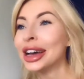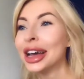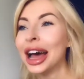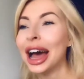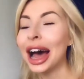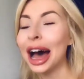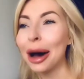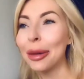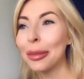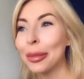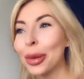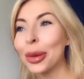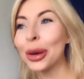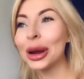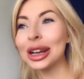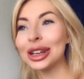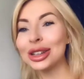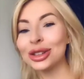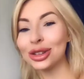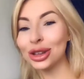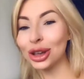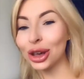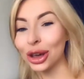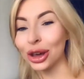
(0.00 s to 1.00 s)
And
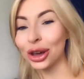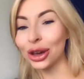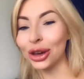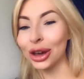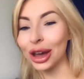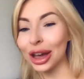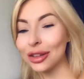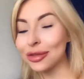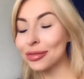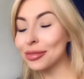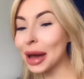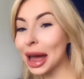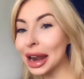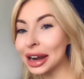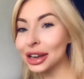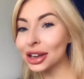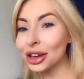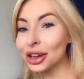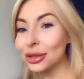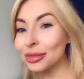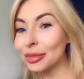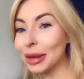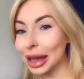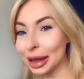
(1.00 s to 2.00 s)
point two, if men
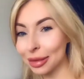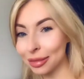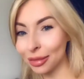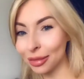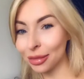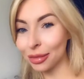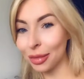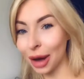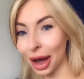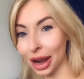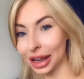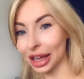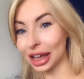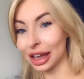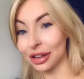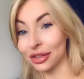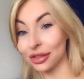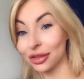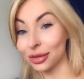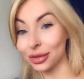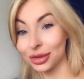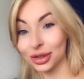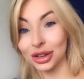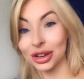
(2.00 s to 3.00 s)
could make money
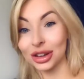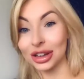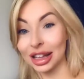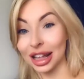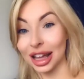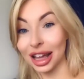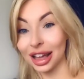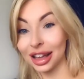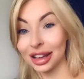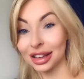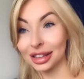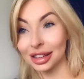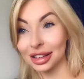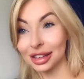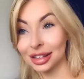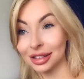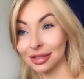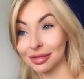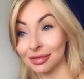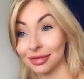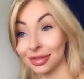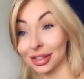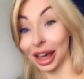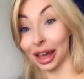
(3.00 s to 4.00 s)
from doing this,
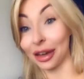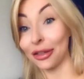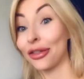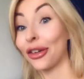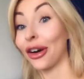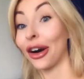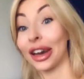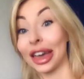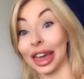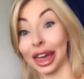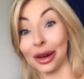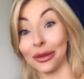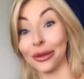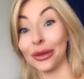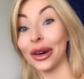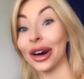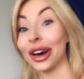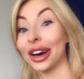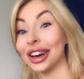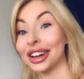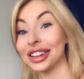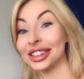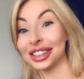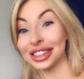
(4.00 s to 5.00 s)
they fucking
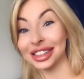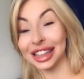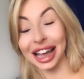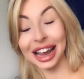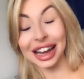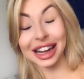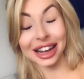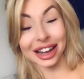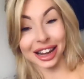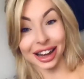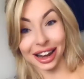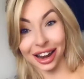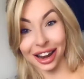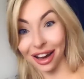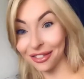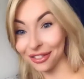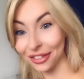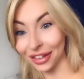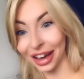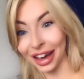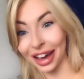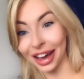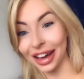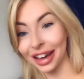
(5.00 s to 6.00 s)
would. They'd love
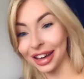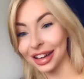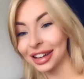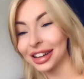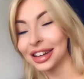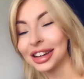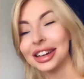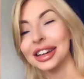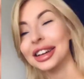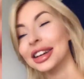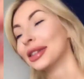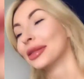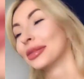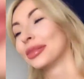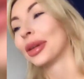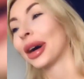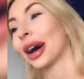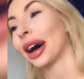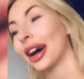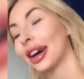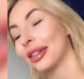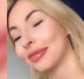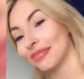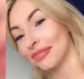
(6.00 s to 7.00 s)
it.
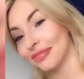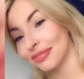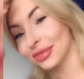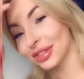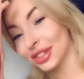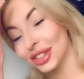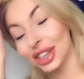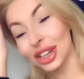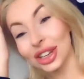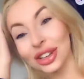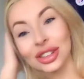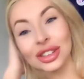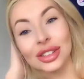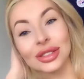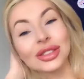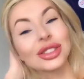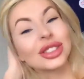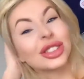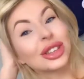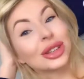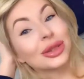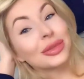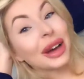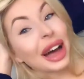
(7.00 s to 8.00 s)
But
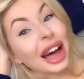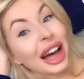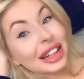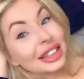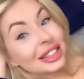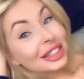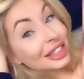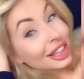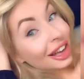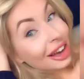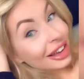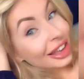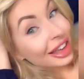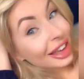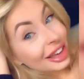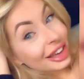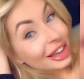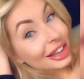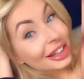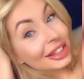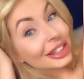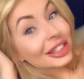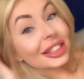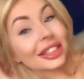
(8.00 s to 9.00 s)
too bad,
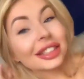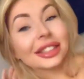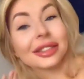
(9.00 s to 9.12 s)
suckers.